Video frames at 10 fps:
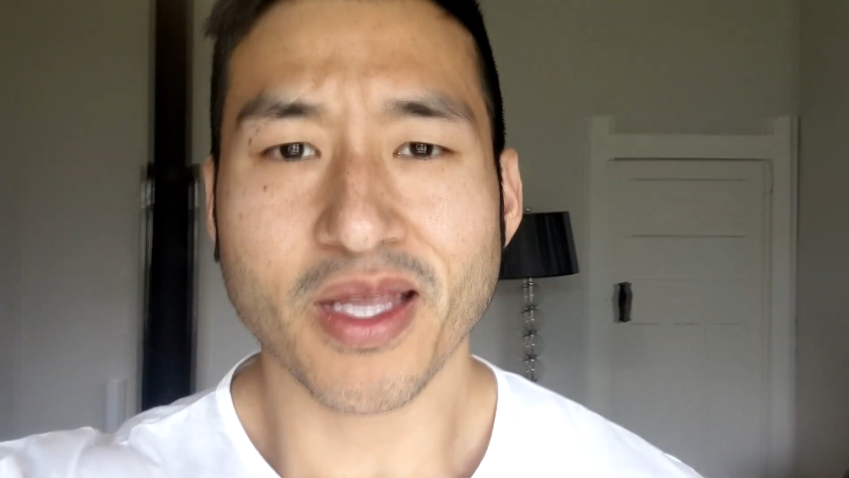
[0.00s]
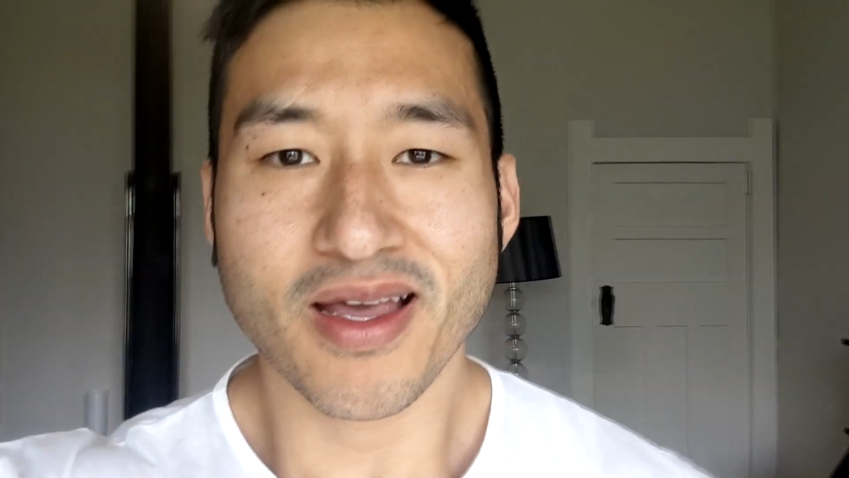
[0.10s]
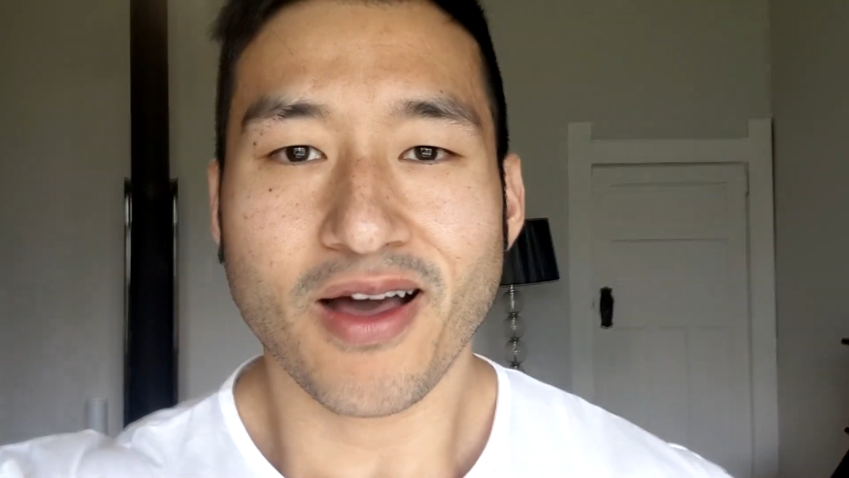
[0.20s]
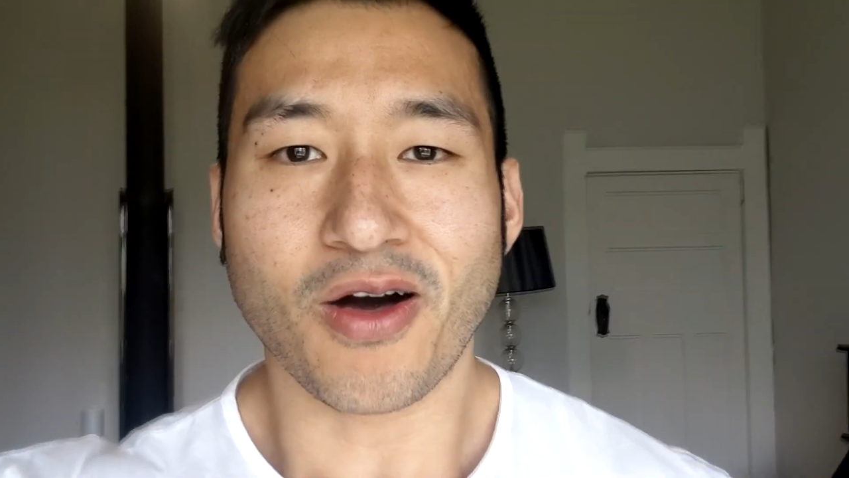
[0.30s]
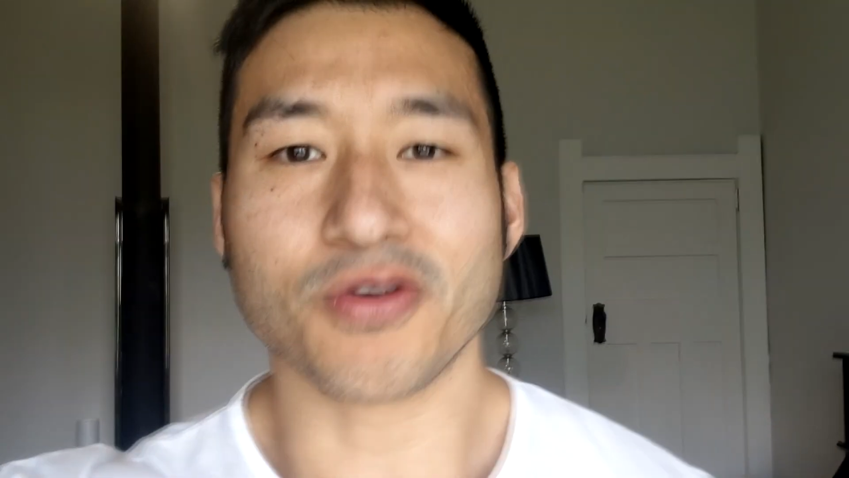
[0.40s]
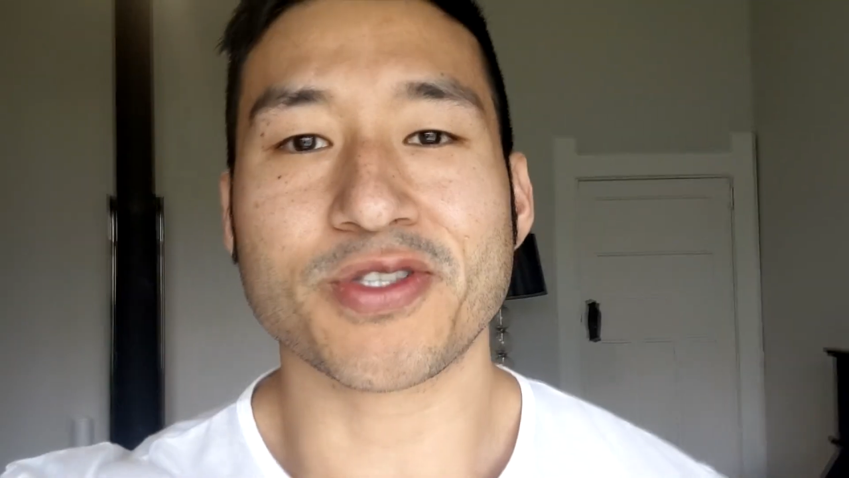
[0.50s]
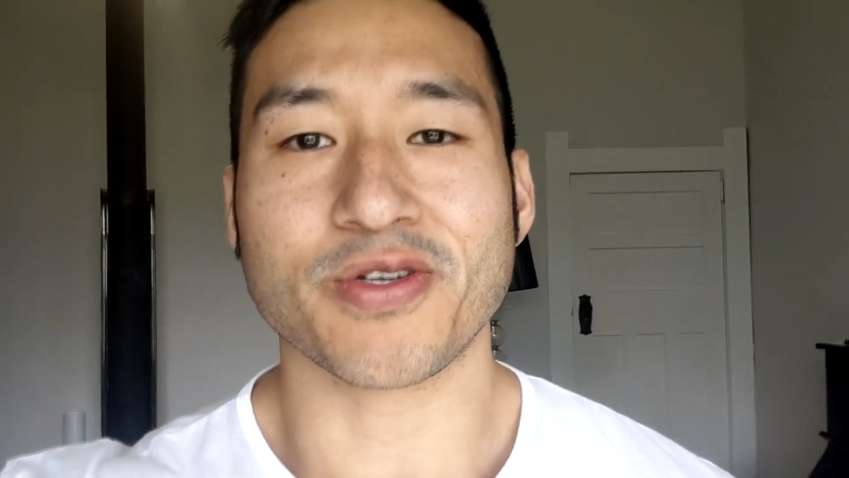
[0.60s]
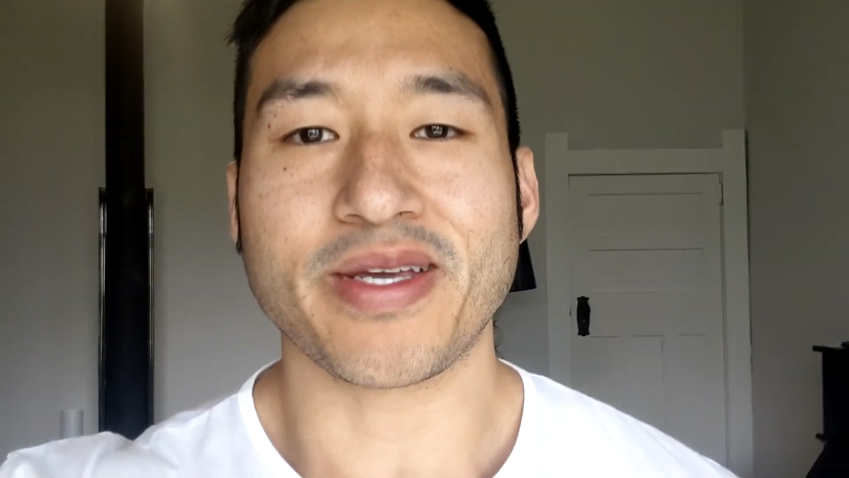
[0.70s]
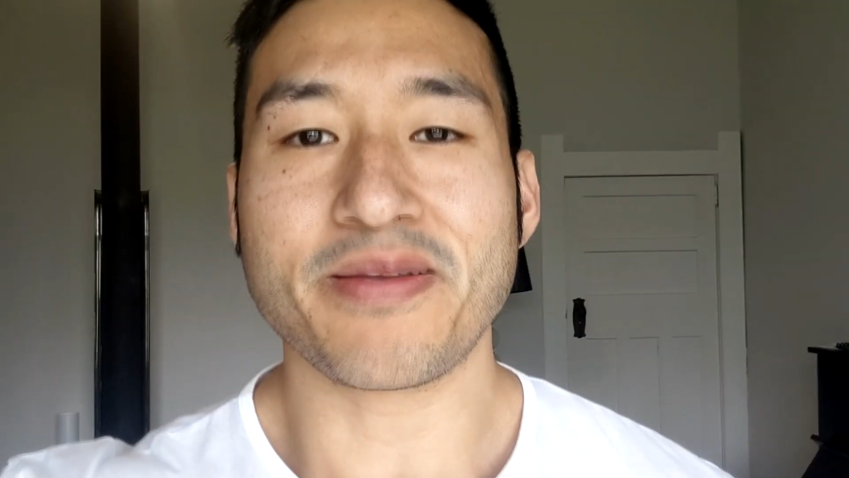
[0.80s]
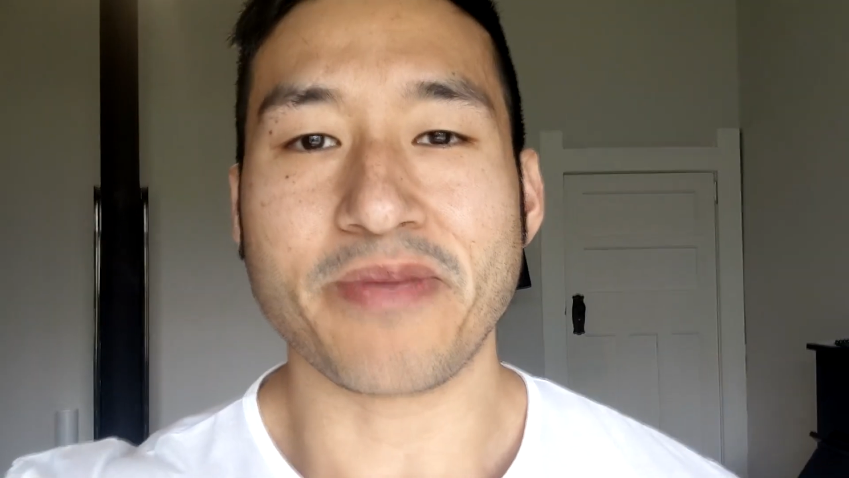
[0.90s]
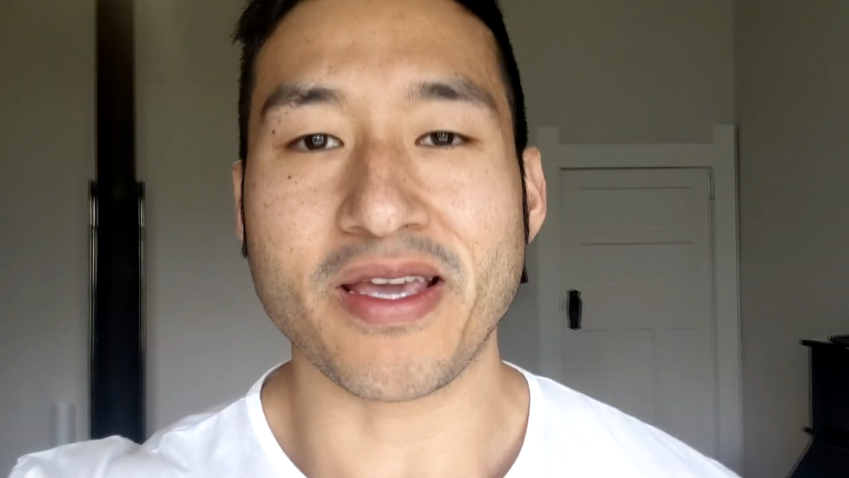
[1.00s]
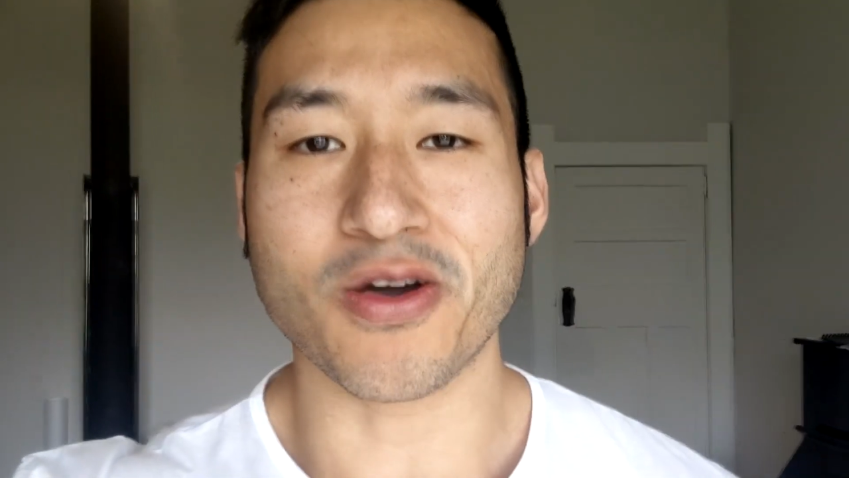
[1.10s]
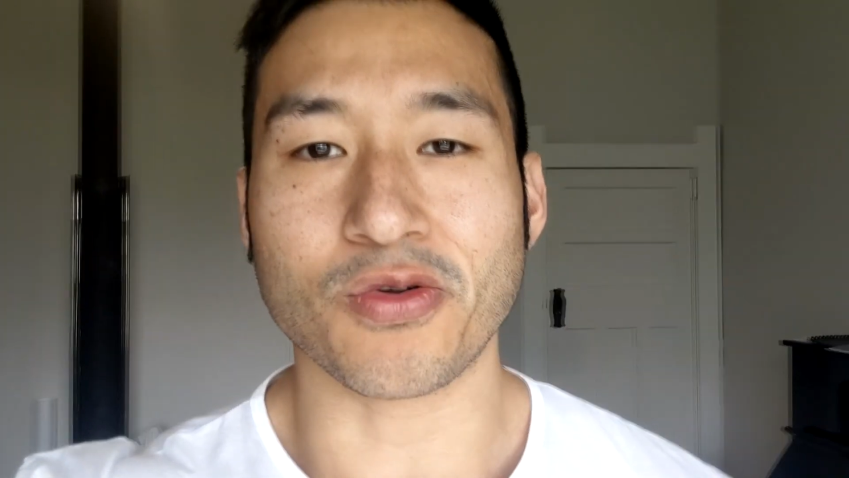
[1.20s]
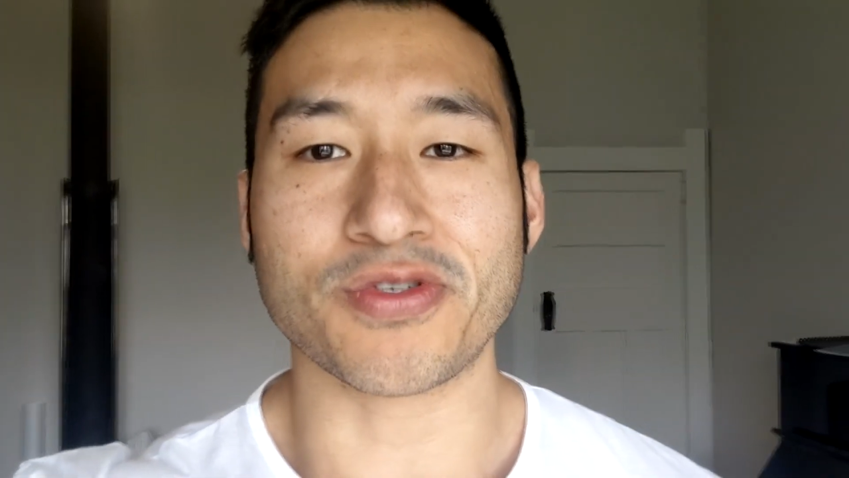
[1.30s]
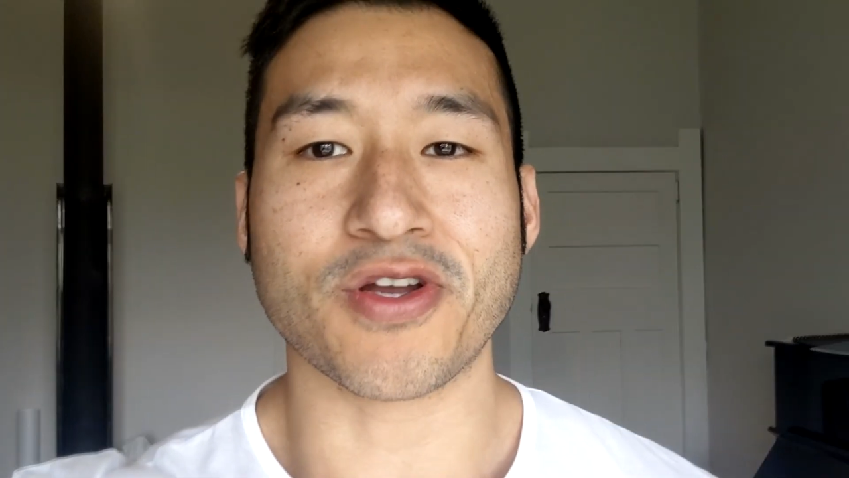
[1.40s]
Also, it being
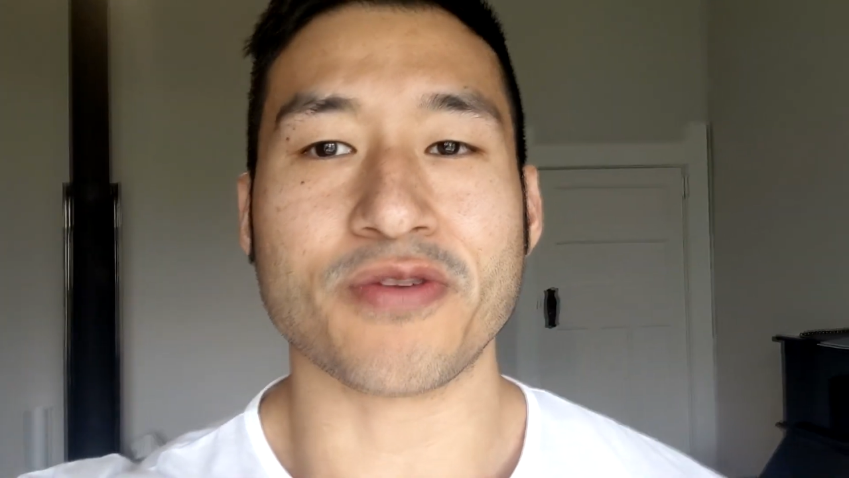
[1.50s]
Golden